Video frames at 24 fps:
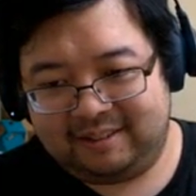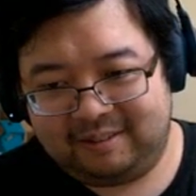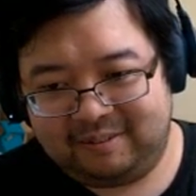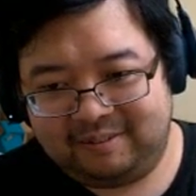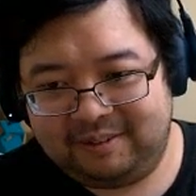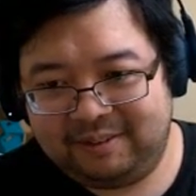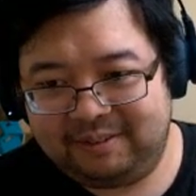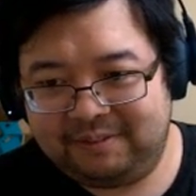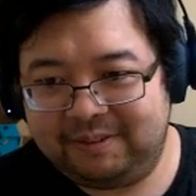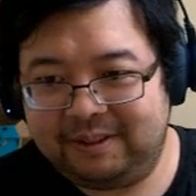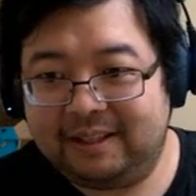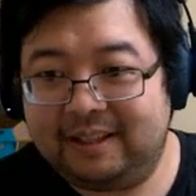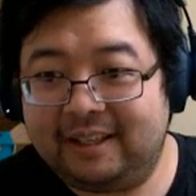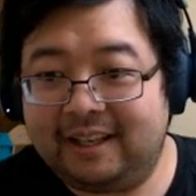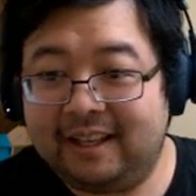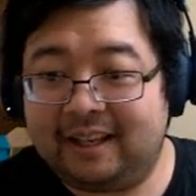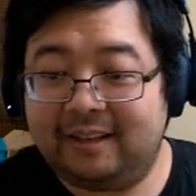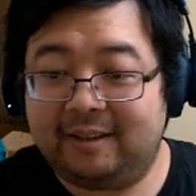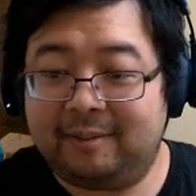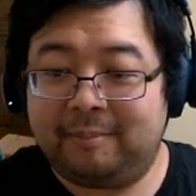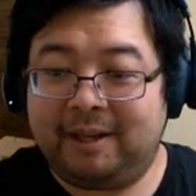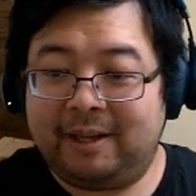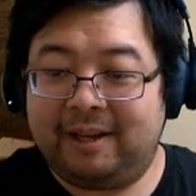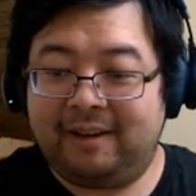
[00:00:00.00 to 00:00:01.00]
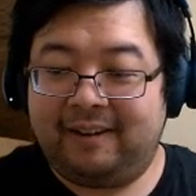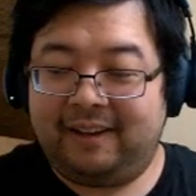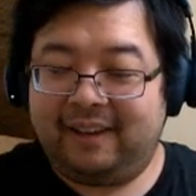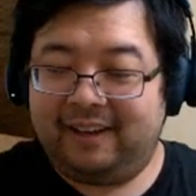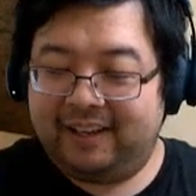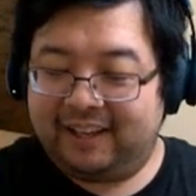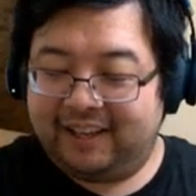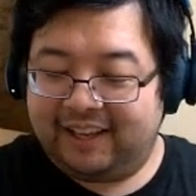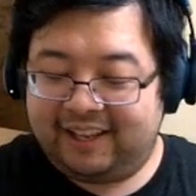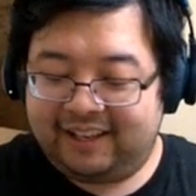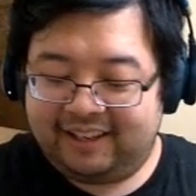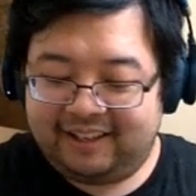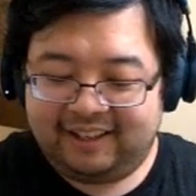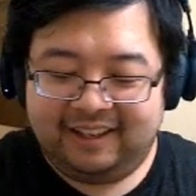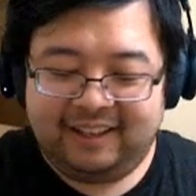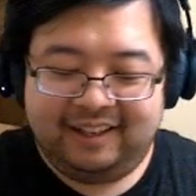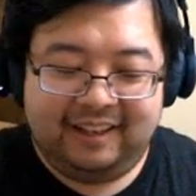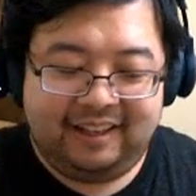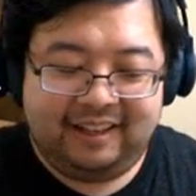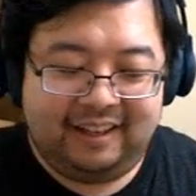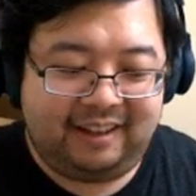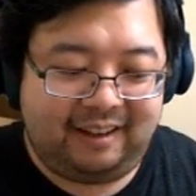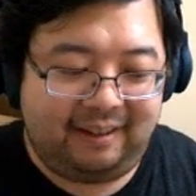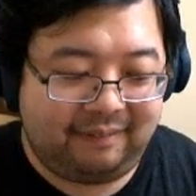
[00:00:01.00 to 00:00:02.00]
Feel free to take them out, and again,
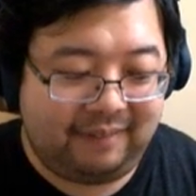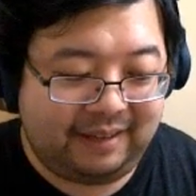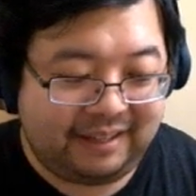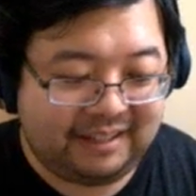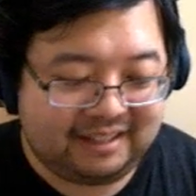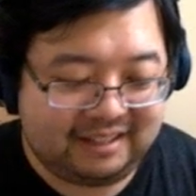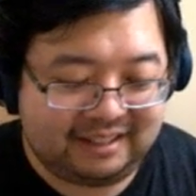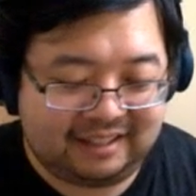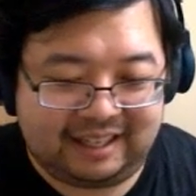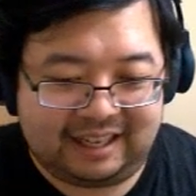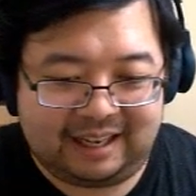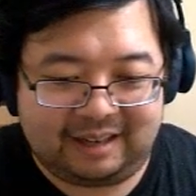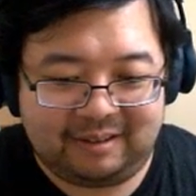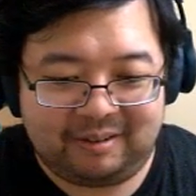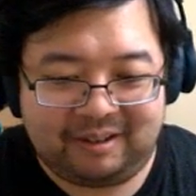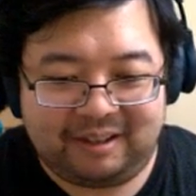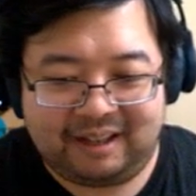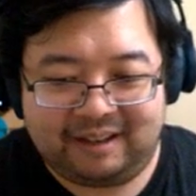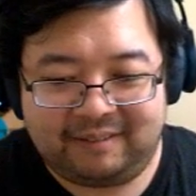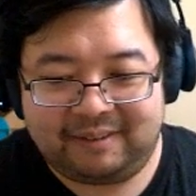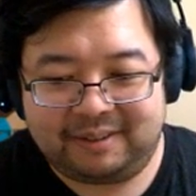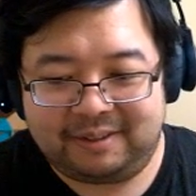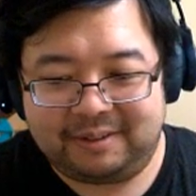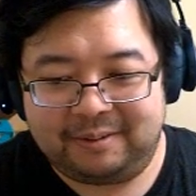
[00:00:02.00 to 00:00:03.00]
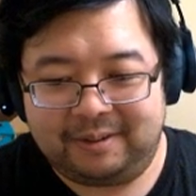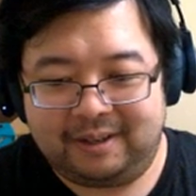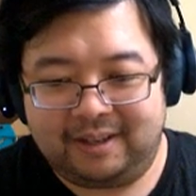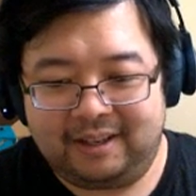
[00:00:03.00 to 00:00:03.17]
eventually I will have a UI.